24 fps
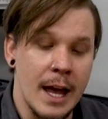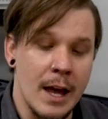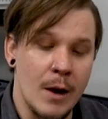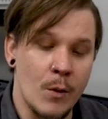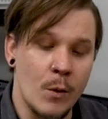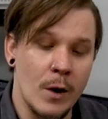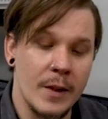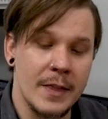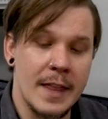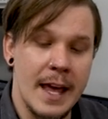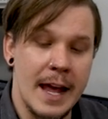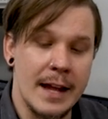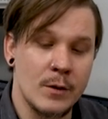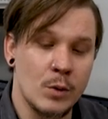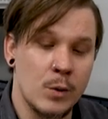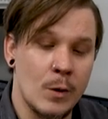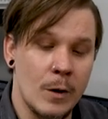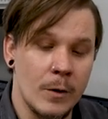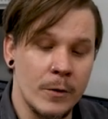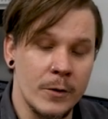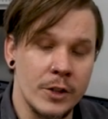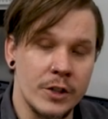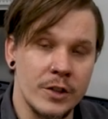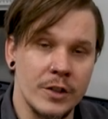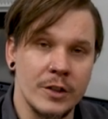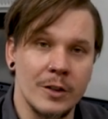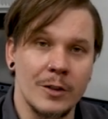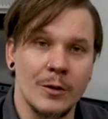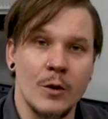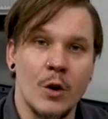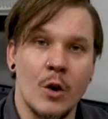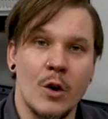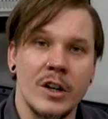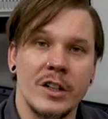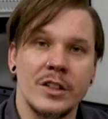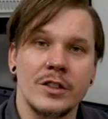And what that 12 inches
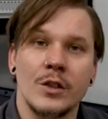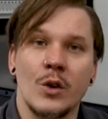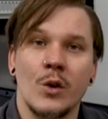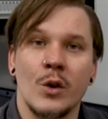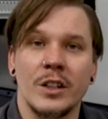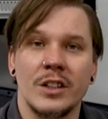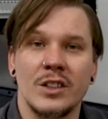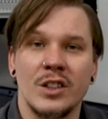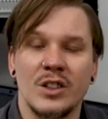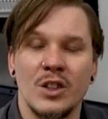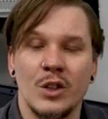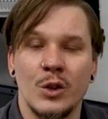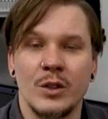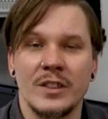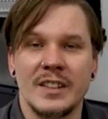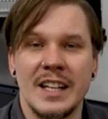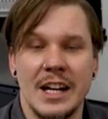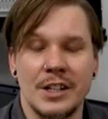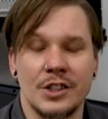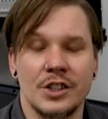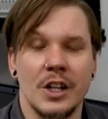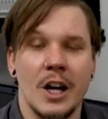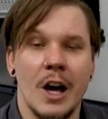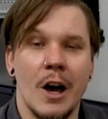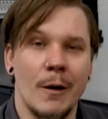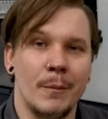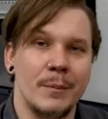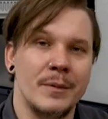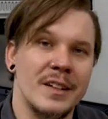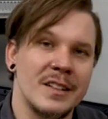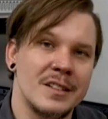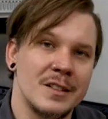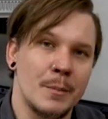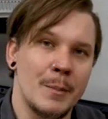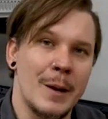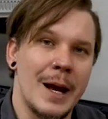of cord is going to do is actually help
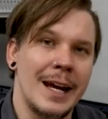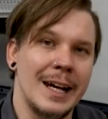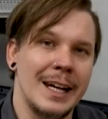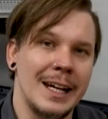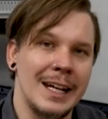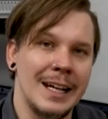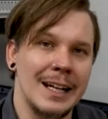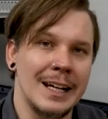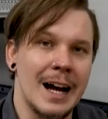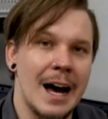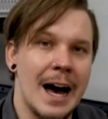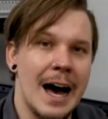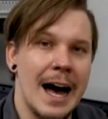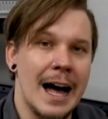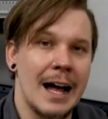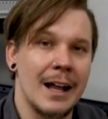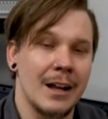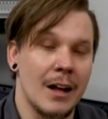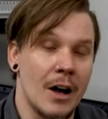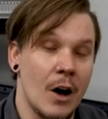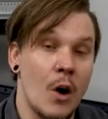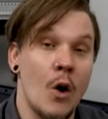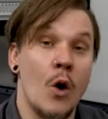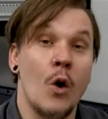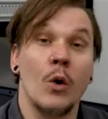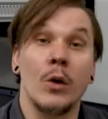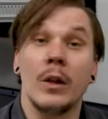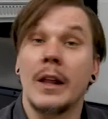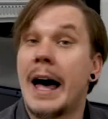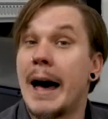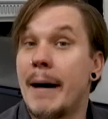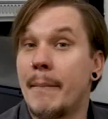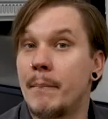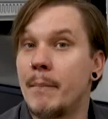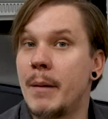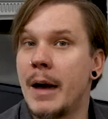dissipate heat a whole
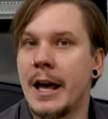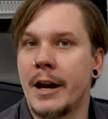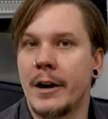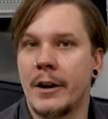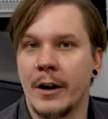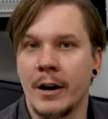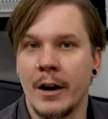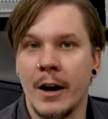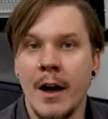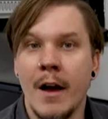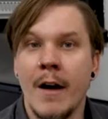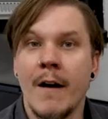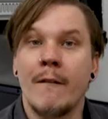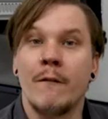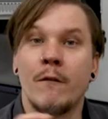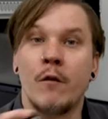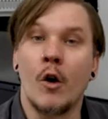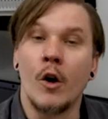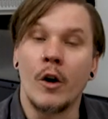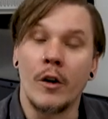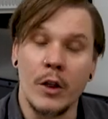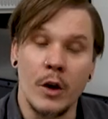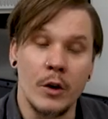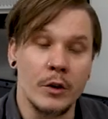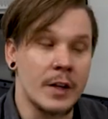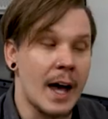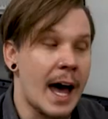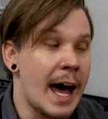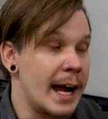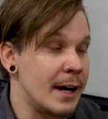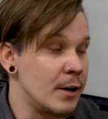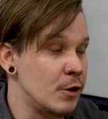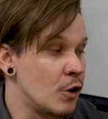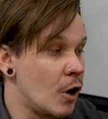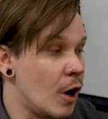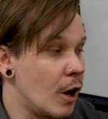lot better for those
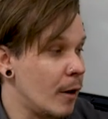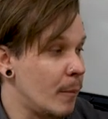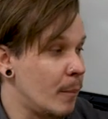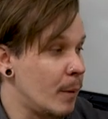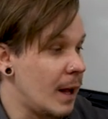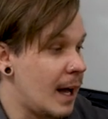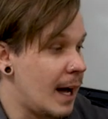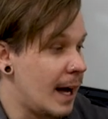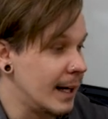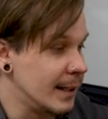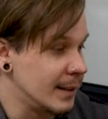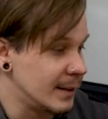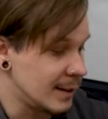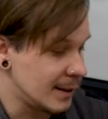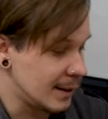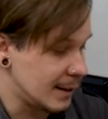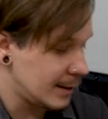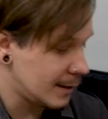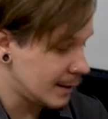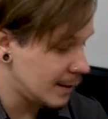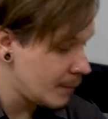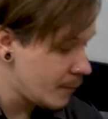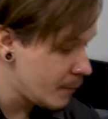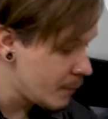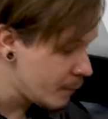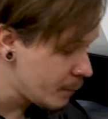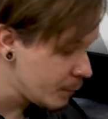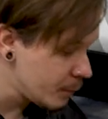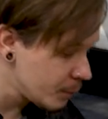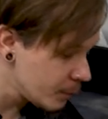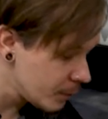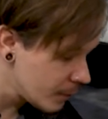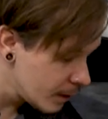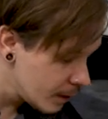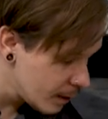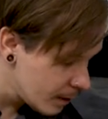hydro appliances.
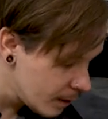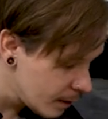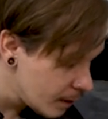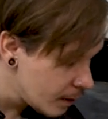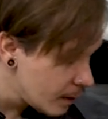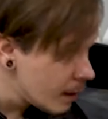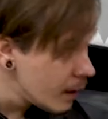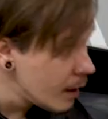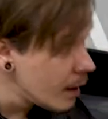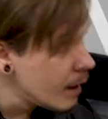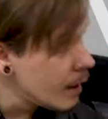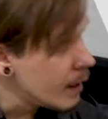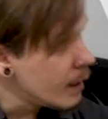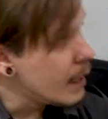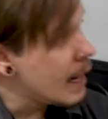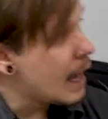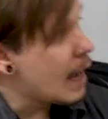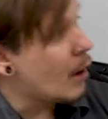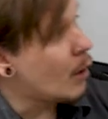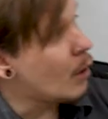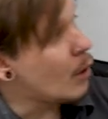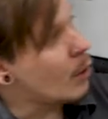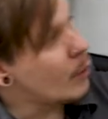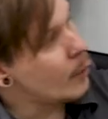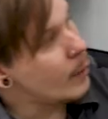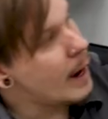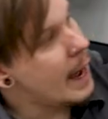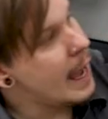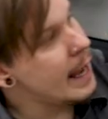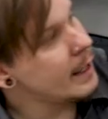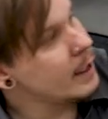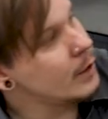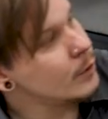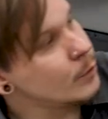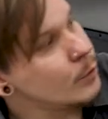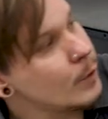Now,
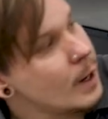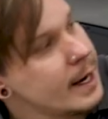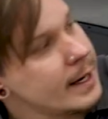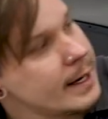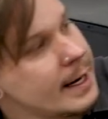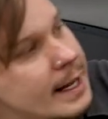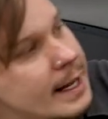riding right